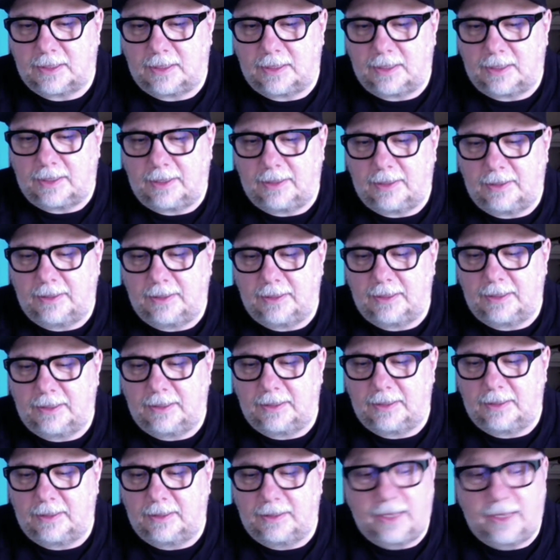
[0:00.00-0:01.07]
uh,
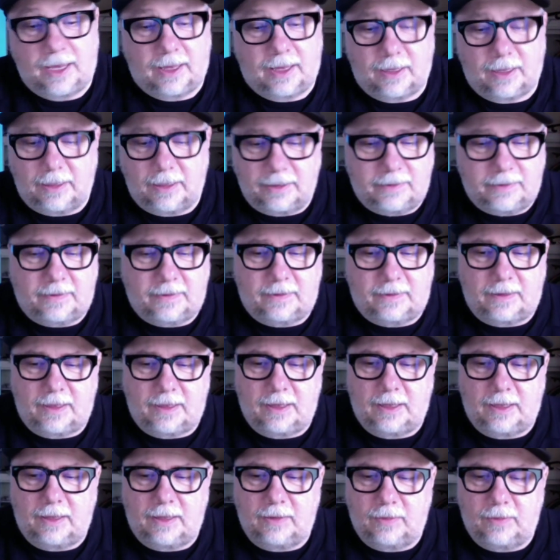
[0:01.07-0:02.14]
yeah, it's
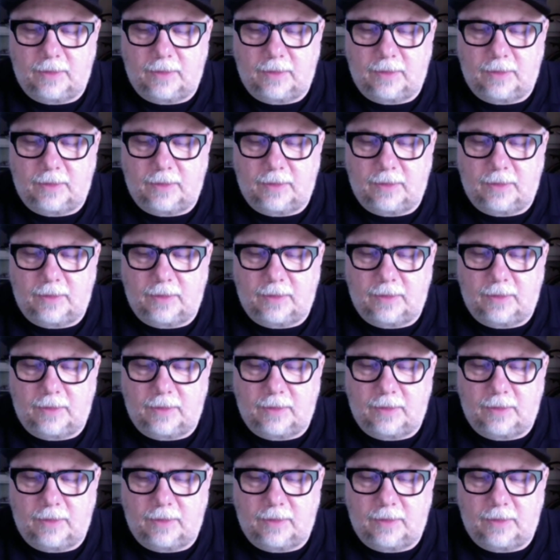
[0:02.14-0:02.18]
uh,